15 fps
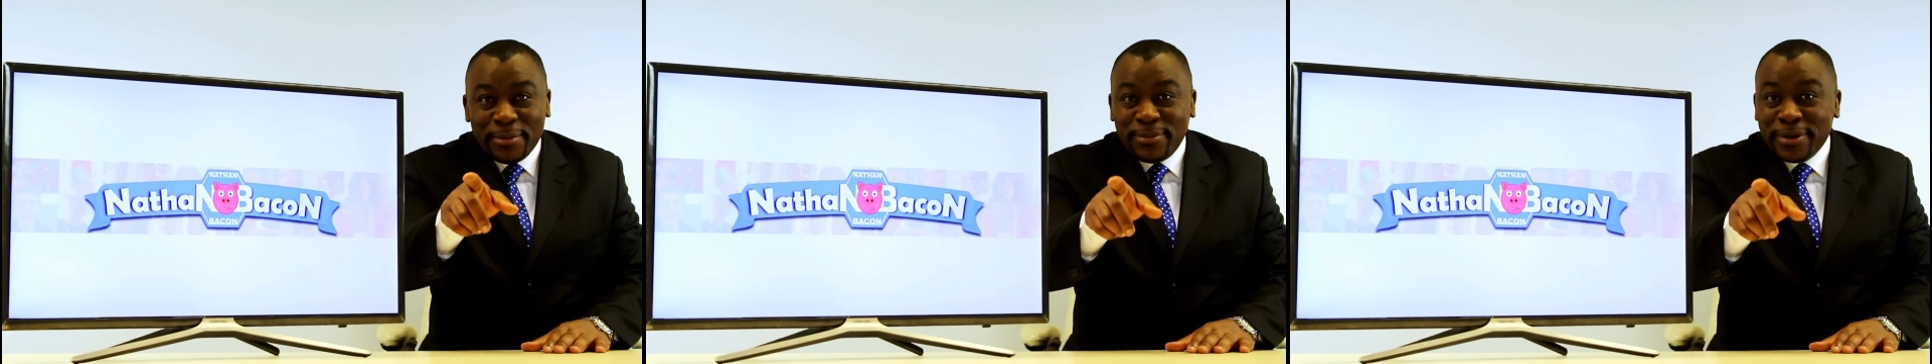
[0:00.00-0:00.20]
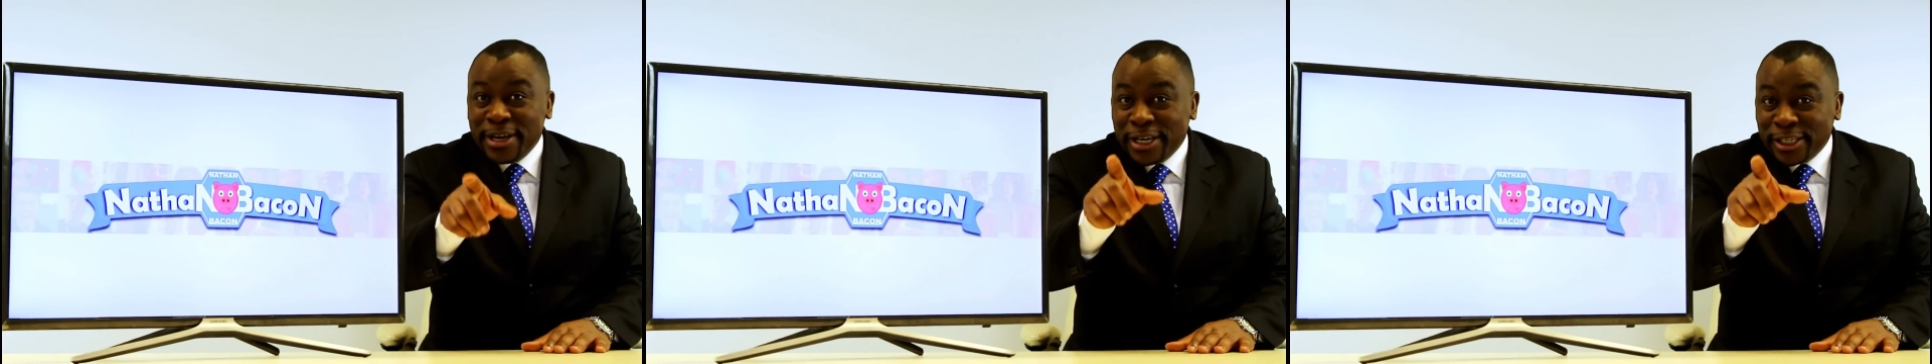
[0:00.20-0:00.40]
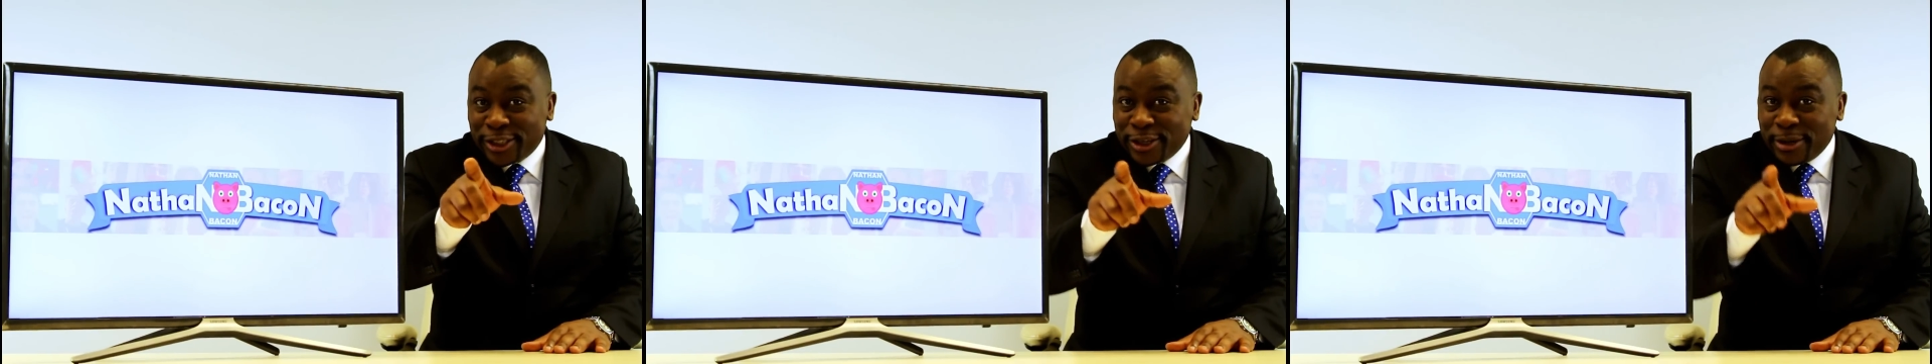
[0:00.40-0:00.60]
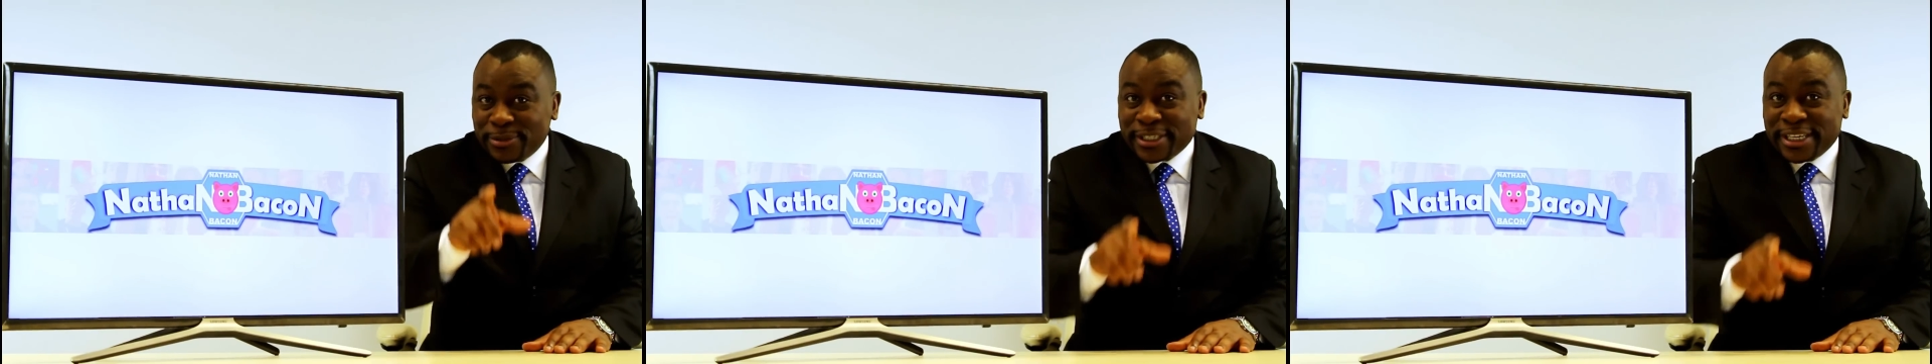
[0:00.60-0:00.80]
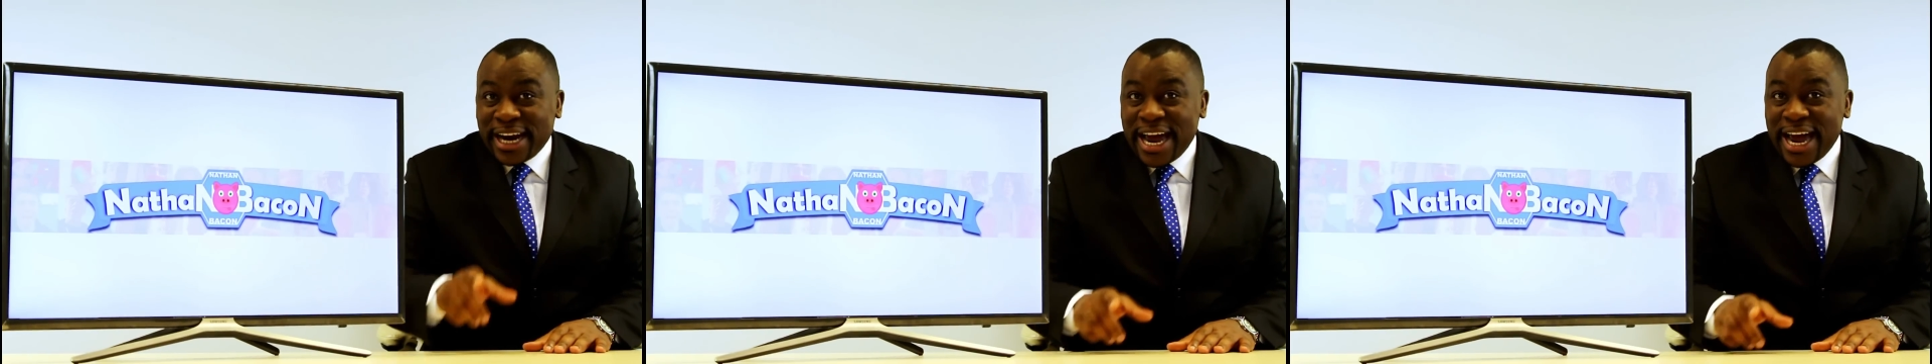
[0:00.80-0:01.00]

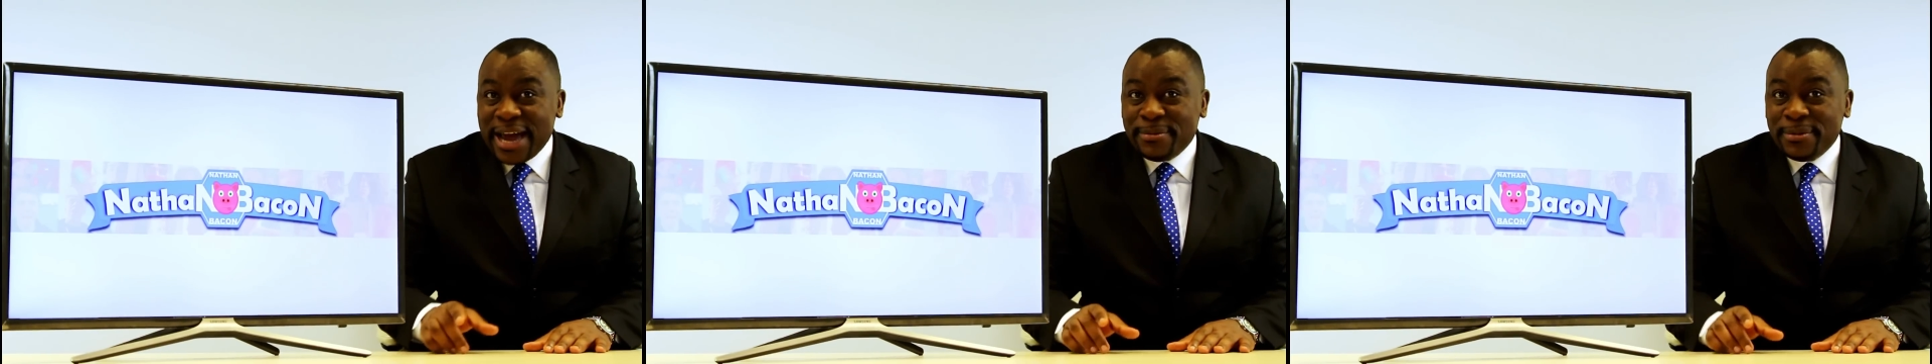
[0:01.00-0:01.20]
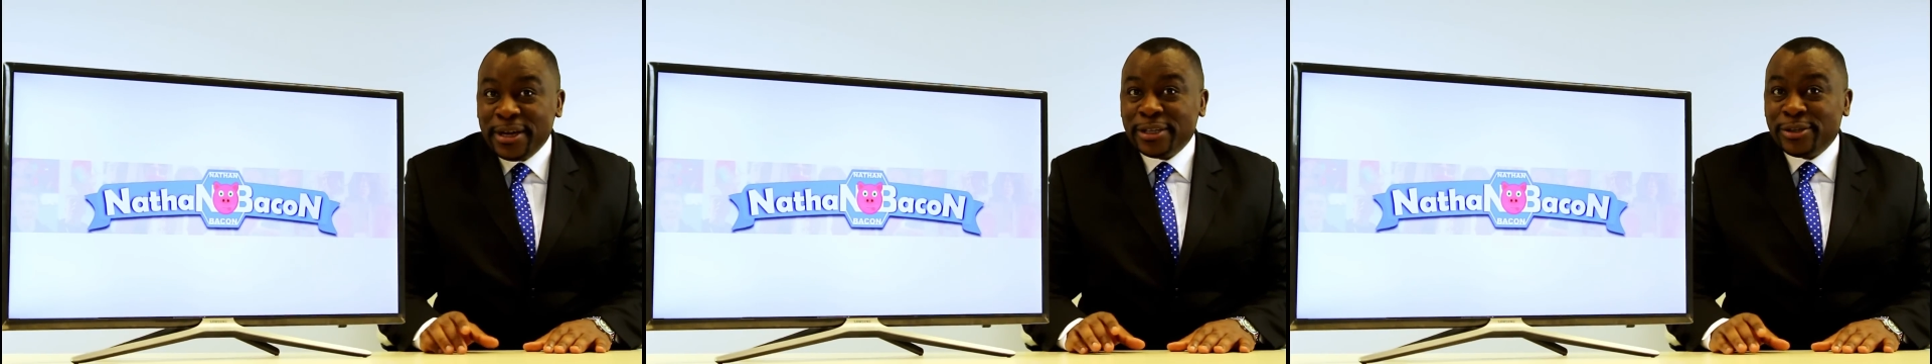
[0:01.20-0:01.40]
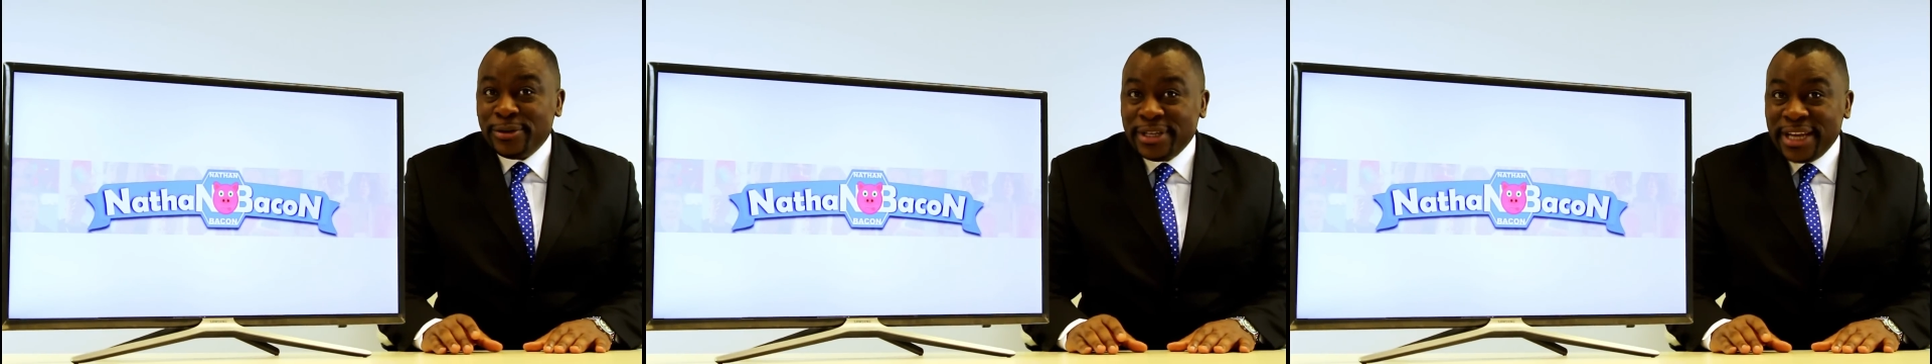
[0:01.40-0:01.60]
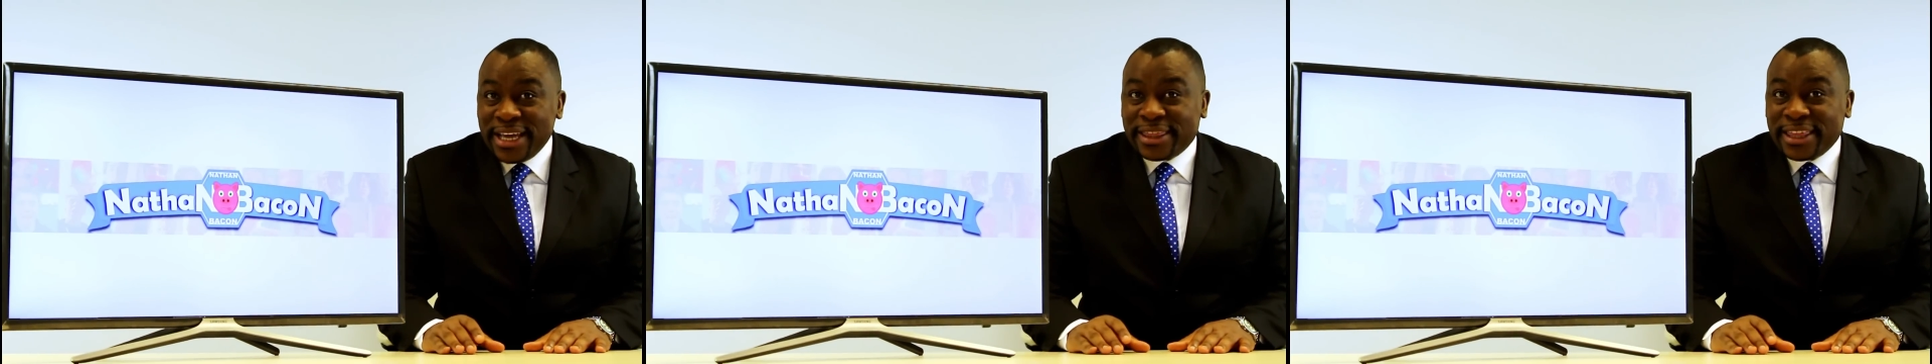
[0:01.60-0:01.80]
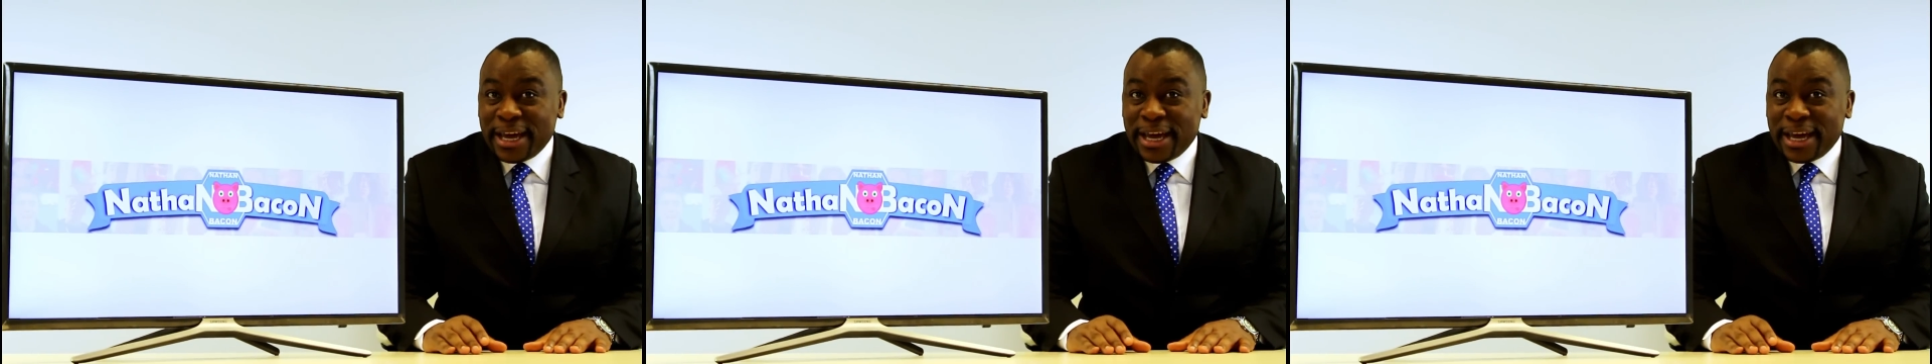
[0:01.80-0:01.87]
Subscribe to Nathan